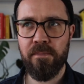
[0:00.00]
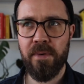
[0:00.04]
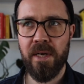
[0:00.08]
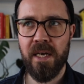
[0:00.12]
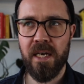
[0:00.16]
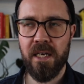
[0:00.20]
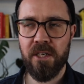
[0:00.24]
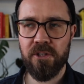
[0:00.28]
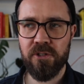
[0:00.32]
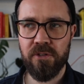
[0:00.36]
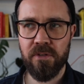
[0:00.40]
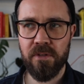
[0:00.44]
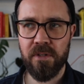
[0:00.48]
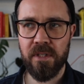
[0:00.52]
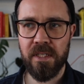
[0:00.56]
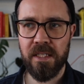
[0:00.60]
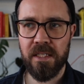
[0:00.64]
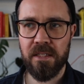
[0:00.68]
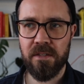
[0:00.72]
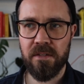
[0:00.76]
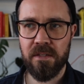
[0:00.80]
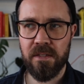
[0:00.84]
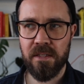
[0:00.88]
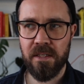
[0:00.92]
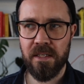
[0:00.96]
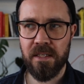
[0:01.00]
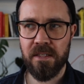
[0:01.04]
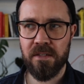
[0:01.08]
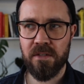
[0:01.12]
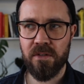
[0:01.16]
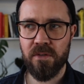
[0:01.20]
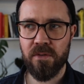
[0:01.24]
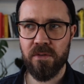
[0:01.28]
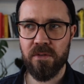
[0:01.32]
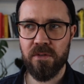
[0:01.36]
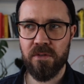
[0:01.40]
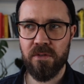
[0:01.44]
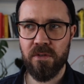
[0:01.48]
pattern is
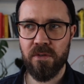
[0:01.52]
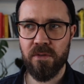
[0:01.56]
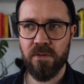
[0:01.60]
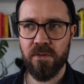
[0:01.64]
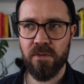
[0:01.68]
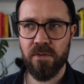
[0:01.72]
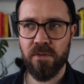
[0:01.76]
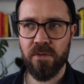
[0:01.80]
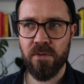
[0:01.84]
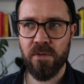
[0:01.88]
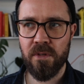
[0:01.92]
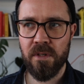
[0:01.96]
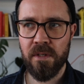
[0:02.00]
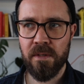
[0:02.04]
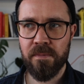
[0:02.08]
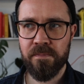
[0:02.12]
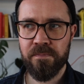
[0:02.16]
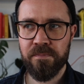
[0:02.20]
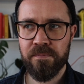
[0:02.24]
going to